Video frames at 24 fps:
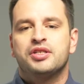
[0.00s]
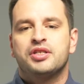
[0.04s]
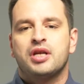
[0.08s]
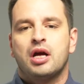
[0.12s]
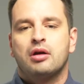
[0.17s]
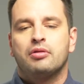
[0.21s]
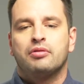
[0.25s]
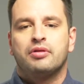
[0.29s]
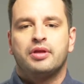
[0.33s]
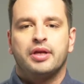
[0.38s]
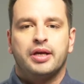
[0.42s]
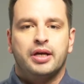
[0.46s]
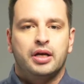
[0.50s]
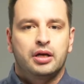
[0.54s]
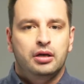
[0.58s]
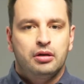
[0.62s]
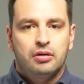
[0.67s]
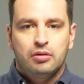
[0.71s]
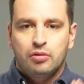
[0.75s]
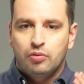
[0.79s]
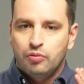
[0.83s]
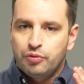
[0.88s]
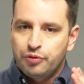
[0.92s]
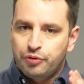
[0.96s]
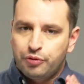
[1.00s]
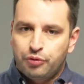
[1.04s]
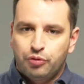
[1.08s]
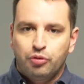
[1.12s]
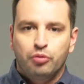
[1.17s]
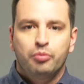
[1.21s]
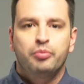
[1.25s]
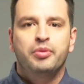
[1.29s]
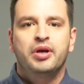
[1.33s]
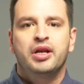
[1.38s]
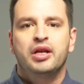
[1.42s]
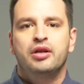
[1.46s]
out there with 2
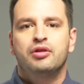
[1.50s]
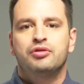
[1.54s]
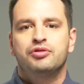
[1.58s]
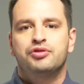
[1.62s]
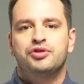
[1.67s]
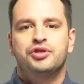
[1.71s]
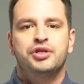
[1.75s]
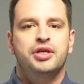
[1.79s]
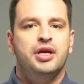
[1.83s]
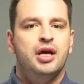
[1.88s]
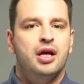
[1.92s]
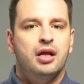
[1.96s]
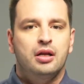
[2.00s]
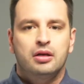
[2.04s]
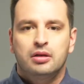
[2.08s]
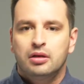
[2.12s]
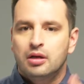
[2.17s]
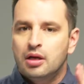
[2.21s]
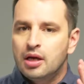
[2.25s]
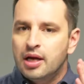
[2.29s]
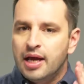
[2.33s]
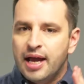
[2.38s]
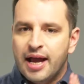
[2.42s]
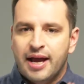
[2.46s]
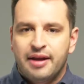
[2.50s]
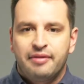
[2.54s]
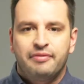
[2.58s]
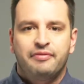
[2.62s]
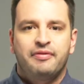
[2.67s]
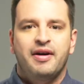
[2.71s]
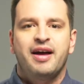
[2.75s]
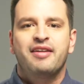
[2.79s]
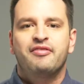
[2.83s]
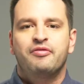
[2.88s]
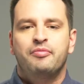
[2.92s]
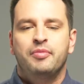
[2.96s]
million GL and
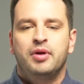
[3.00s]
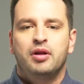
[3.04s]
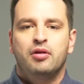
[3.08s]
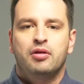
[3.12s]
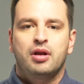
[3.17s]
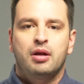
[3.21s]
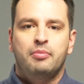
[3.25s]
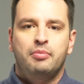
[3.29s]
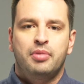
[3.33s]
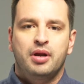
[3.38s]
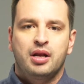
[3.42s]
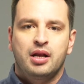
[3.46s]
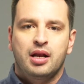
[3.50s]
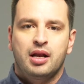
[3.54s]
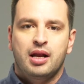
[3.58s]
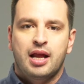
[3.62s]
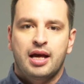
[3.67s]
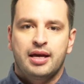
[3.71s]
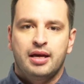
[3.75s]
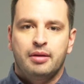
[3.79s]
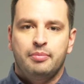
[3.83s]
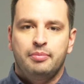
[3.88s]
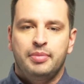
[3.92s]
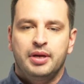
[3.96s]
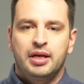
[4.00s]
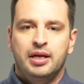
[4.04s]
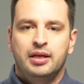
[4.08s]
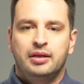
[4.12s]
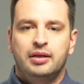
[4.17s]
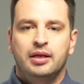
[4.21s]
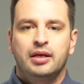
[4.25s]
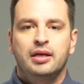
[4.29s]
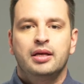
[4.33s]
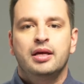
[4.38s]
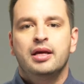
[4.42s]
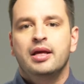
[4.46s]
5 million umbrella
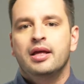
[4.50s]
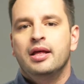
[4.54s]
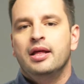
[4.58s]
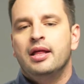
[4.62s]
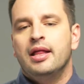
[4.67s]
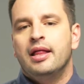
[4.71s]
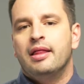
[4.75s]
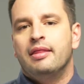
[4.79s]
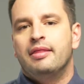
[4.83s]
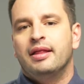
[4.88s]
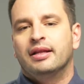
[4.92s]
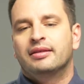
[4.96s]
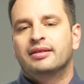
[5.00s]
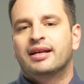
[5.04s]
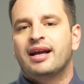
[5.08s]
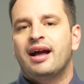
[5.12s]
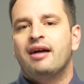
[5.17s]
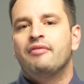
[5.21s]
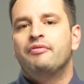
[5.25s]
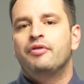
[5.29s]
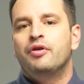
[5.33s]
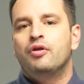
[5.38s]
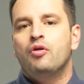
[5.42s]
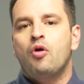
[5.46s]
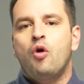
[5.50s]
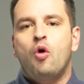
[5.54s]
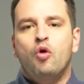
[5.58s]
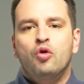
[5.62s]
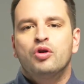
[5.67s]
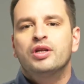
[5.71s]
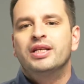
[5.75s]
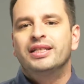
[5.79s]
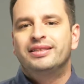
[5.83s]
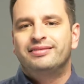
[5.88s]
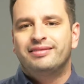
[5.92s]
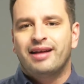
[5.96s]
liability that cover
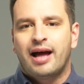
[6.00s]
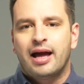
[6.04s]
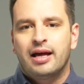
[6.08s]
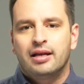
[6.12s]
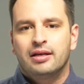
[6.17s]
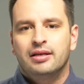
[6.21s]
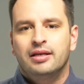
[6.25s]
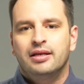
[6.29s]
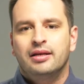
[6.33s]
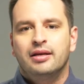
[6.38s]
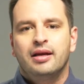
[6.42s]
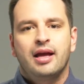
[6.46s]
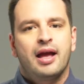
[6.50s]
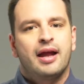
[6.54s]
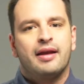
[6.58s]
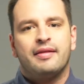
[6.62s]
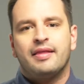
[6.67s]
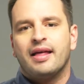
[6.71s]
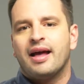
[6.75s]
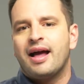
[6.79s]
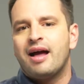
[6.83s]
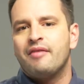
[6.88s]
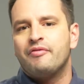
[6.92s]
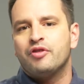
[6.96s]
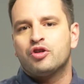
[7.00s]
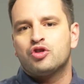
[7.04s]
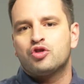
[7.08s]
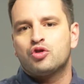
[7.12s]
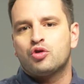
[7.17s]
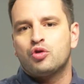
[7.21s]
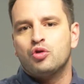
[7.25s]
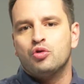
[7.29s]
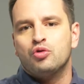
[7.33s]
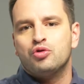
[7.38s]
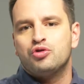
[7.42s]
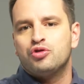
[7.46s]
only tiling and they have
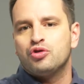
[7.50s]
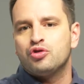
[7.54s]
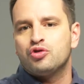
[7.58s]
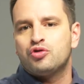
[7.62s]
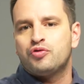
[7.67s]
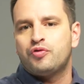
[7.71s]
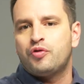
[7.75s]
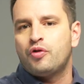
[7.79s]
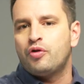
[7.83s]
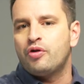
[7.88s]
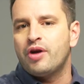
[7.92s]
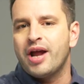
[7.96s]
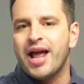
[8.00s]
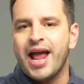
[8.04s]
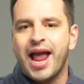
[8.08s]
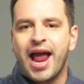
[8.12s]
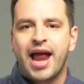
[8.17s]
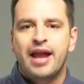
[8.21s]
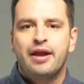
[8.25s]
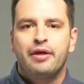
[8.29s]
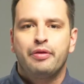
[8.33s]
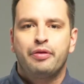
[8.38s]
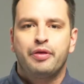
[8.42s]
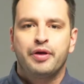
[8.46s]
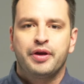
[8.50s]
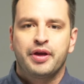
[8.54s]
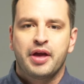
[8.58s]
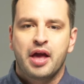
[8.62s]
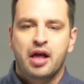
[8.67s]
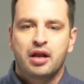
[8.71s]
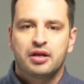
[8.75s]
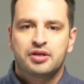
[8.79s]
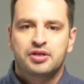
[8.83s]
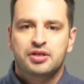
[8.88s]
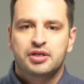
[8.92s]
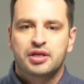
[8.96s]
exclusions for anything
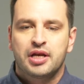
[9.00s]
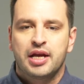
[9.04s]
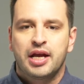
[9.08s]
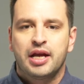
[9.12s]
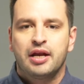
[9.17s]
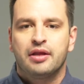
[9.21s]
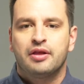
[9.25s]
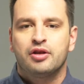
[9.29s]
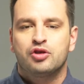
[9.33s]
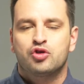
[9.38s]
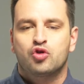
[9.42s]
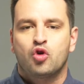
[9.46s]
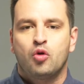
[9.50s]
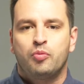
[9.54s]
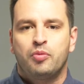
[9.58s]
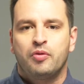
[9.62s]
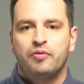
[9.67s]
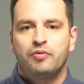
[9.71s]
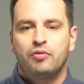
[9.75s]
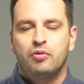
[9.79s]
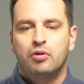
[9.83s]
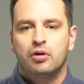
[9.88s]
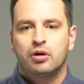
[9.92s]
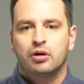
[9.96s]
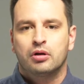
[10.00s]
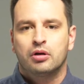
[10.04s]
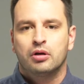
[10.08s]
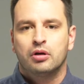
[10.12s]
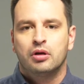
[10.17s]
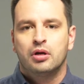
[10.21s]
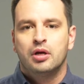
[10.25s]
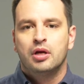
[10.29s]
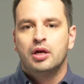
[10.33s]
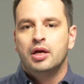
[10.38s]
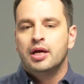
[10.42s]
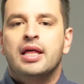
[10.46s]
else in the scope of work.
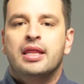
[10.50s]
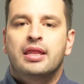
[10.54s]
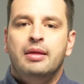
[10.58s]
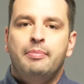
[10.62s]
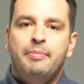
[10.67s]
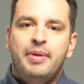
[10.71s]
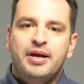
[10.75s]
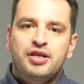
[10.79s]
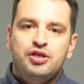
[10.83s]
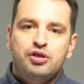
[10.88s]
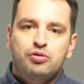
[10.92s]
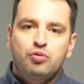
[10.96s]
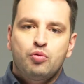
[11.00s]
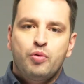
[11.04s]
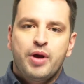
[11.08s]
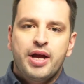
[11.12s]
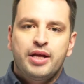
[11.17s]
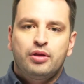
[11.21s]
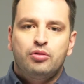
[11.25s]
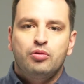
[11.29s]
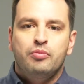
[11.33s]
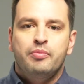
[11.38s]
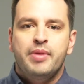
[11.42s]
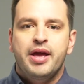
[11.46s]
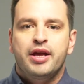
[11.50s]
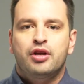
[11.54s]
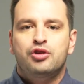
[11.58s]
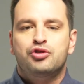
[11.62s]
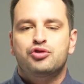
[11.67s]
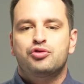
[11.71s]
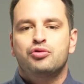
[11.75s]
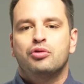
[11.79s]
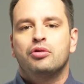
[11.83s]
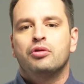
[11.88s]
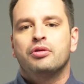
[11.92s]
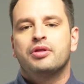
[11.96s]
The best way to make
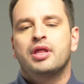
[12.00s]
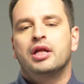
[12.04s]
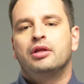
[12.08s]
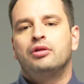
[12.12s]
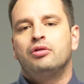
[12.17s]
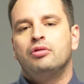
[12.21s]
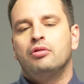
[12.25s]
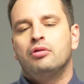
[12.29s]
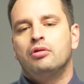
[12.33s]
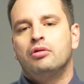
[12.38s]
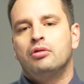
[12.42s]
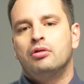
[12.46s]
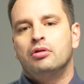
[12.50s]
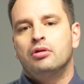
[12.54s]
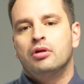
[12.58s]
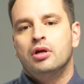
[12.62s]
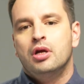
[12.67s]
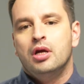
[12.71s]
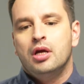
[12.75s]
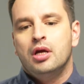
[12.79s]
sure that your